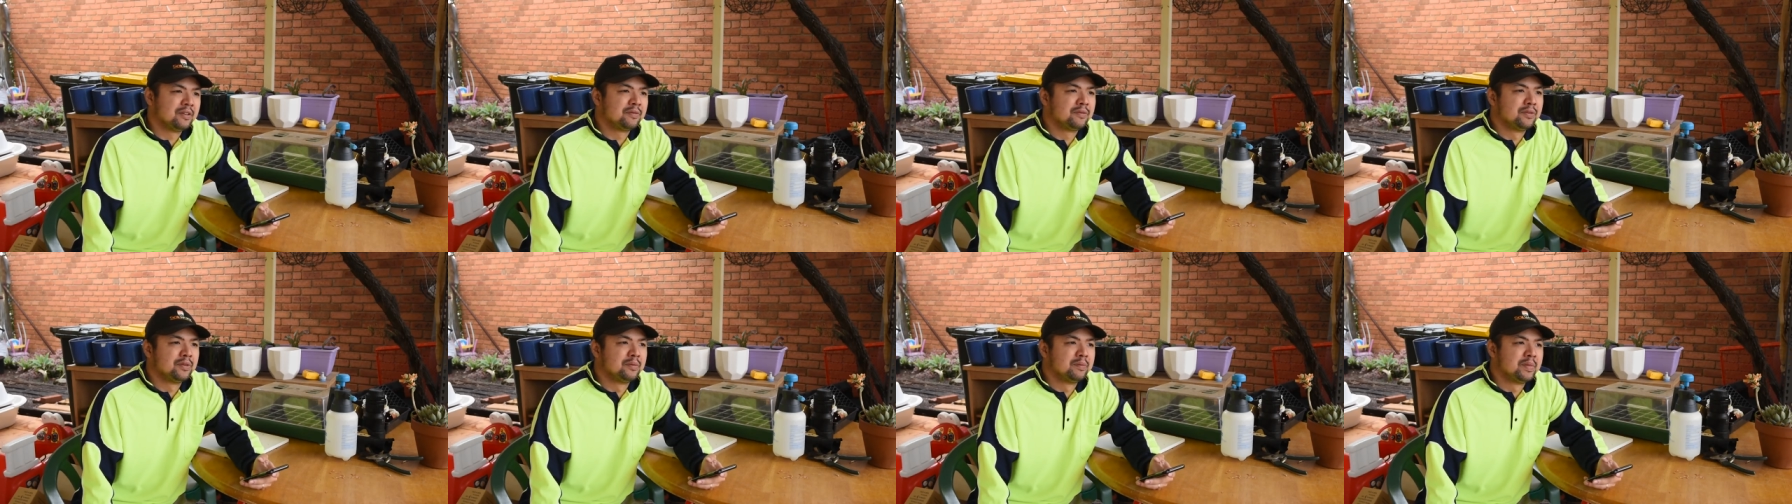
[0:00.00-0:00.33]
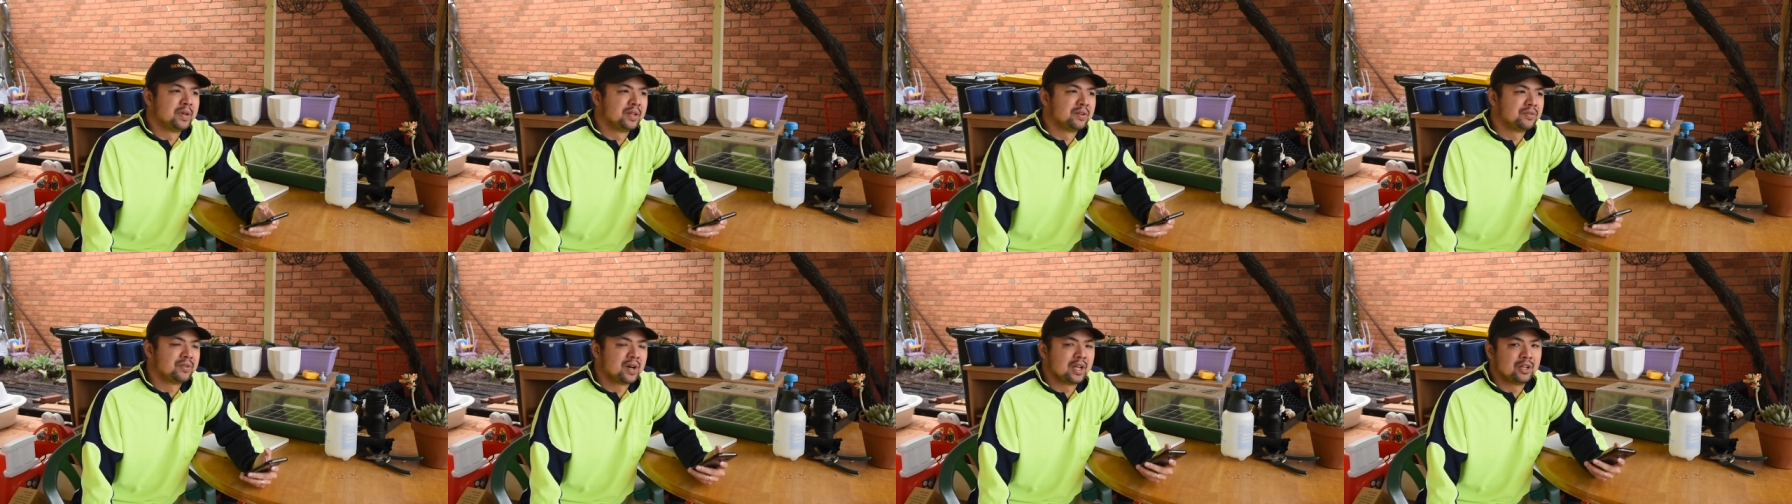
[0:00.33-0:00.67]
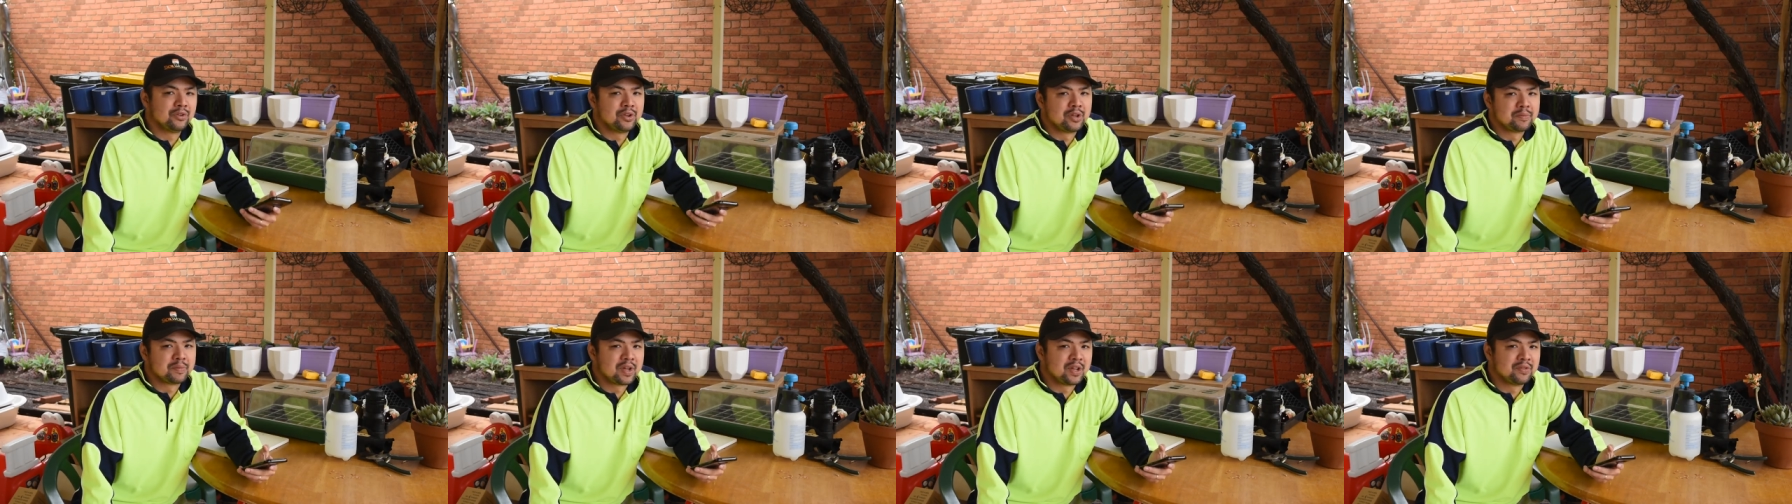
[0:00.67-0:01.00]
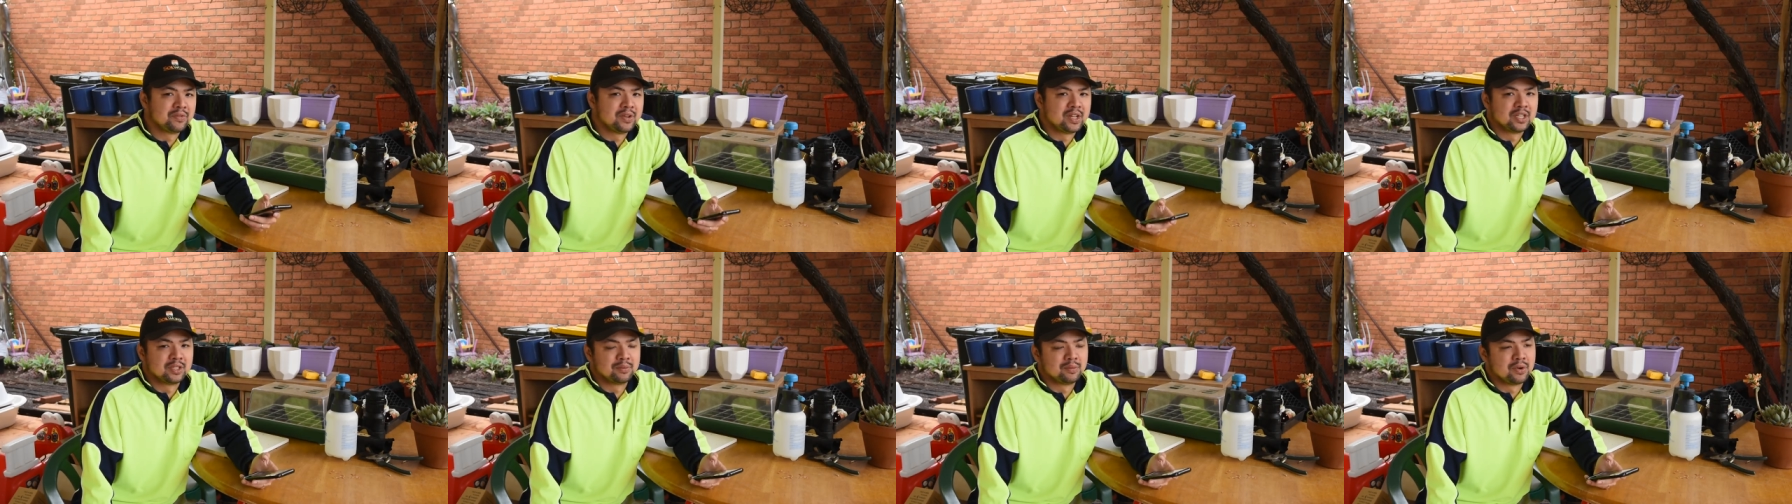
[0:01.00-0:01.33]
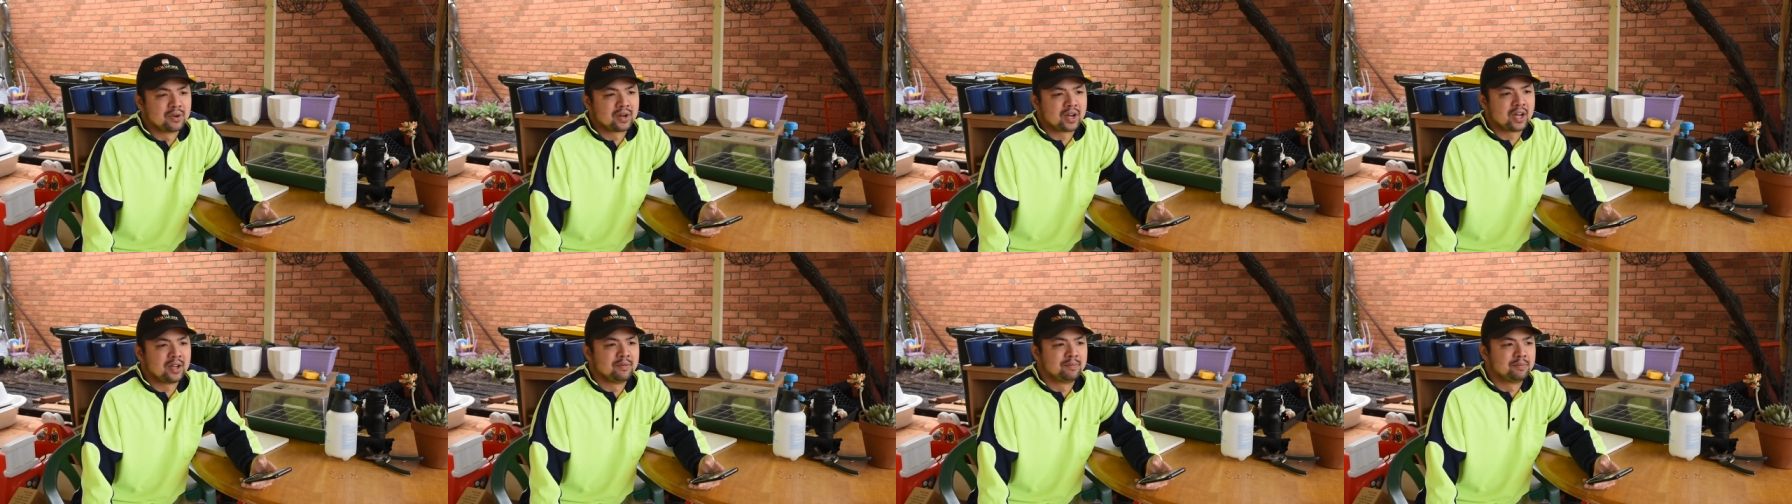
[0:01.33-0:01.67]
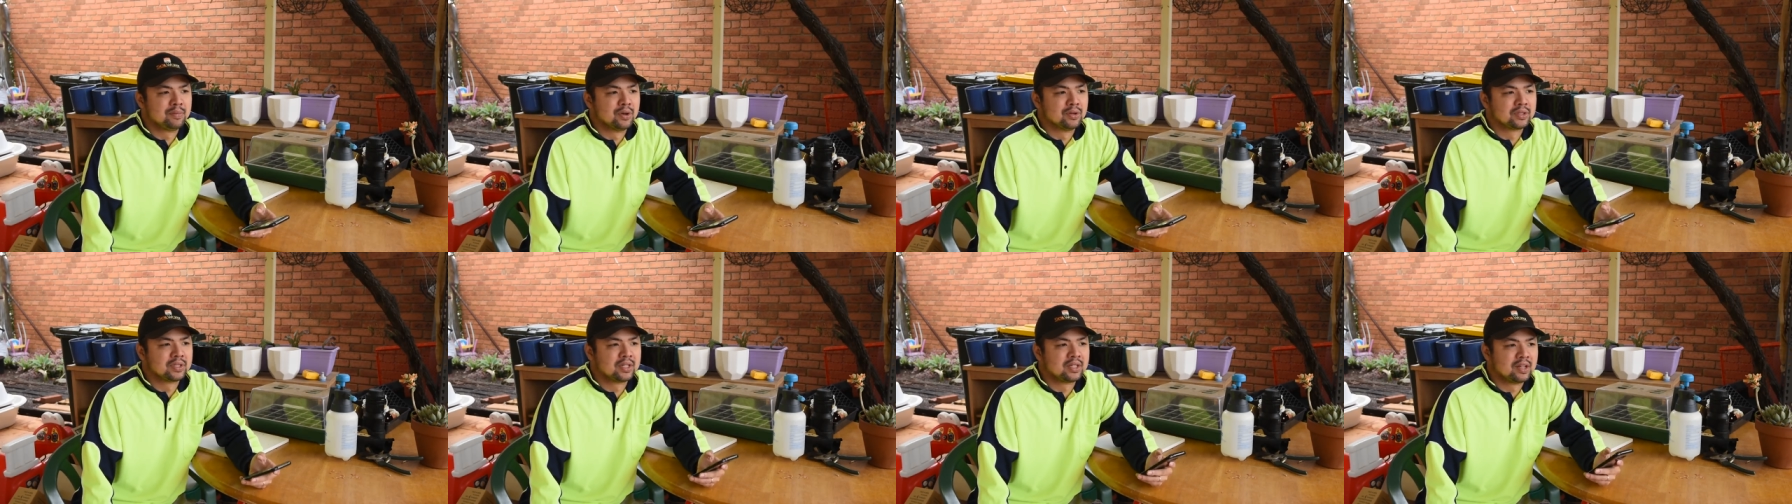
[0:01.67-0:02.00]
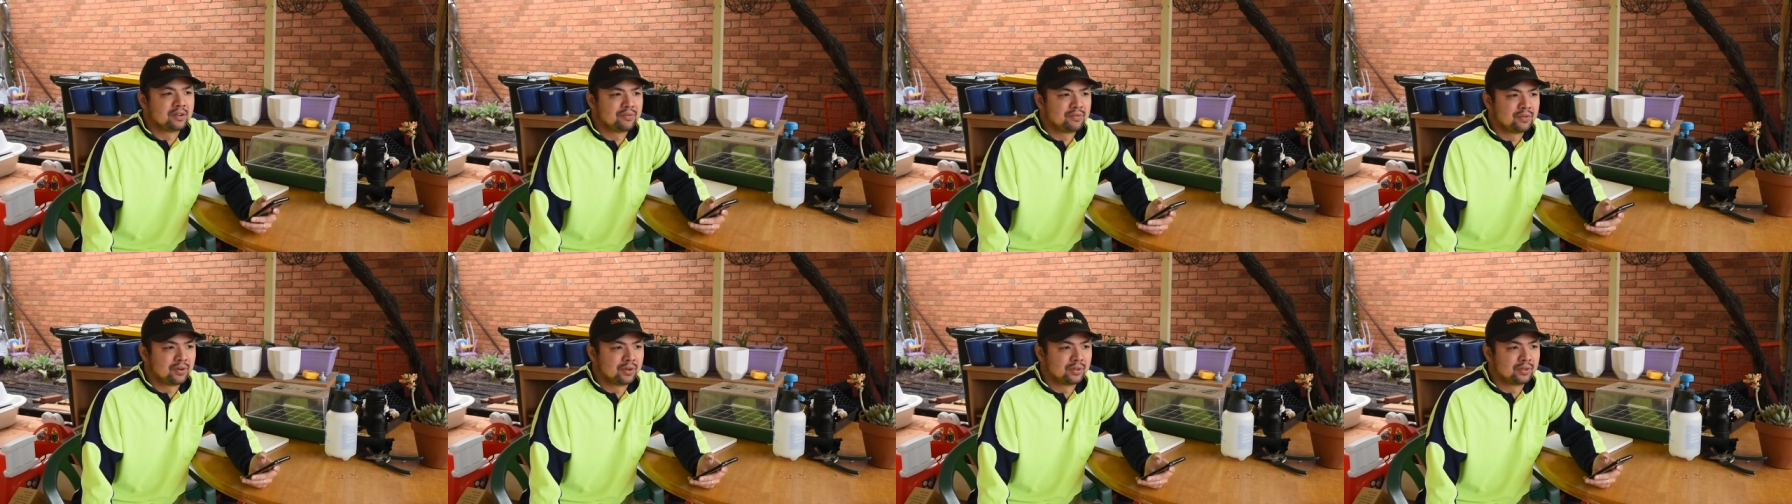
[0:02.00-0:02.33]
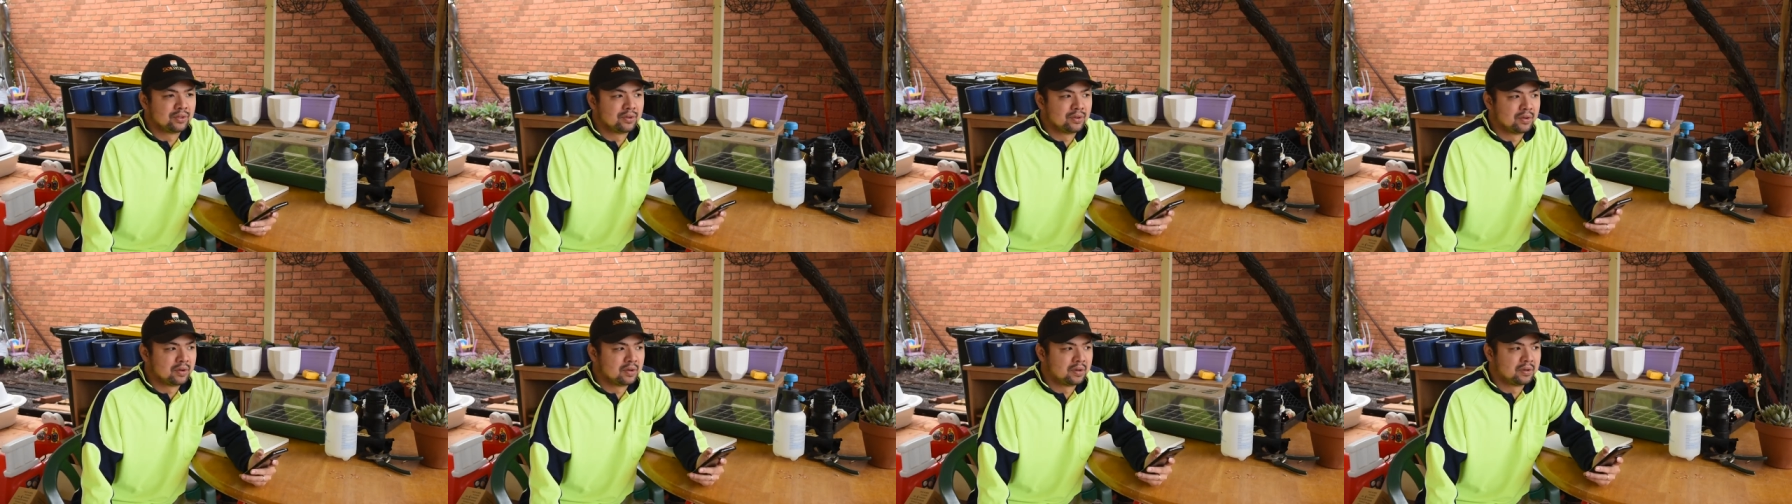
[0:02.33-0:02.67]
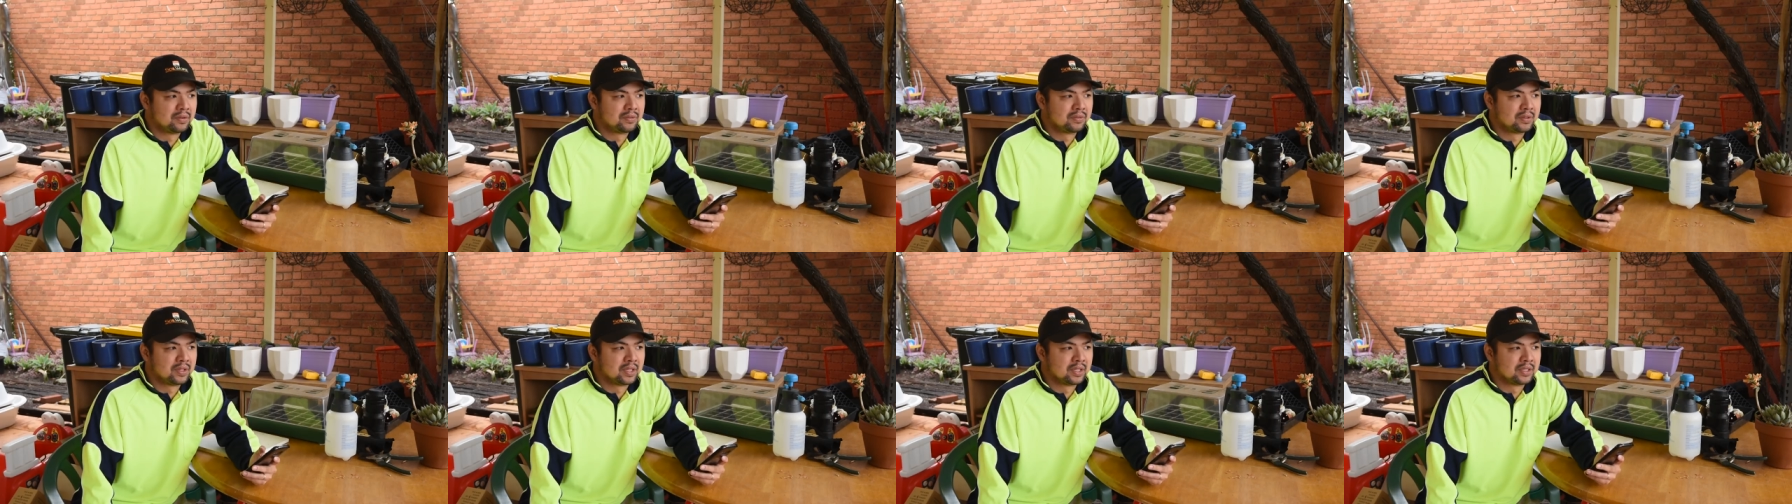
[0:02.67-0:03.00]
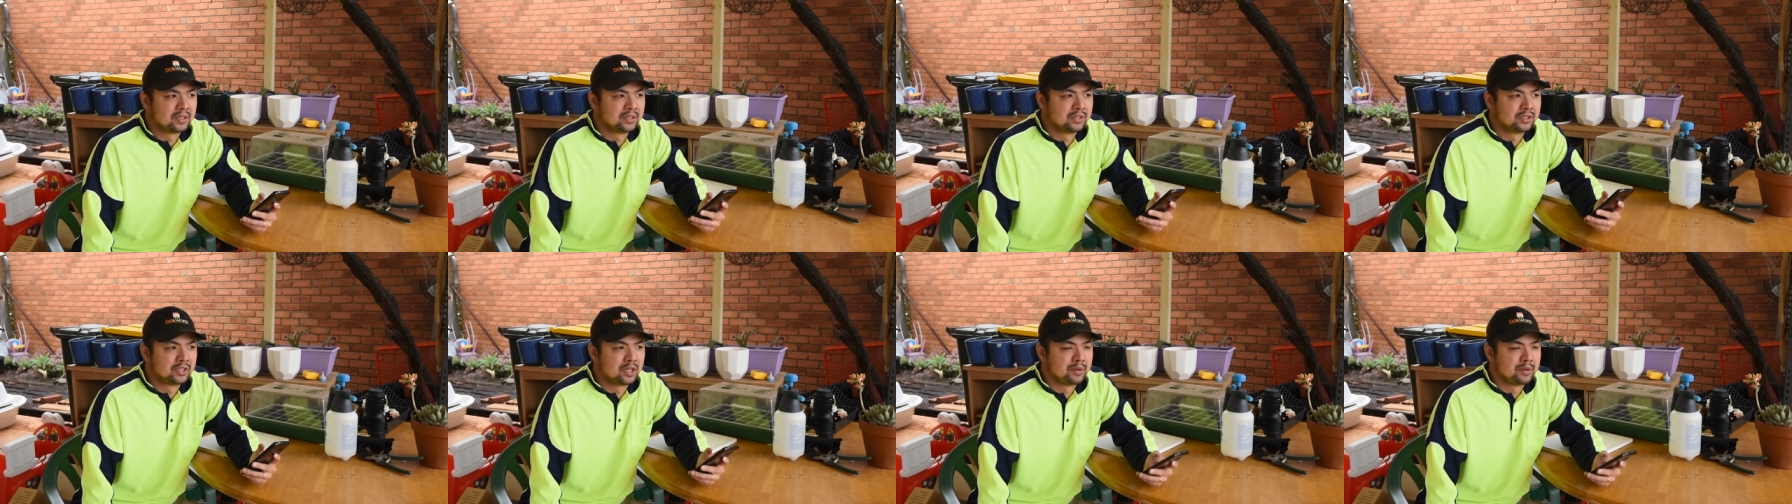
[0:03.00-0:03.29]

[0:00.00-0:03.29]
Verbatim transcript: if you've been following my Facebook, I posted a photo of the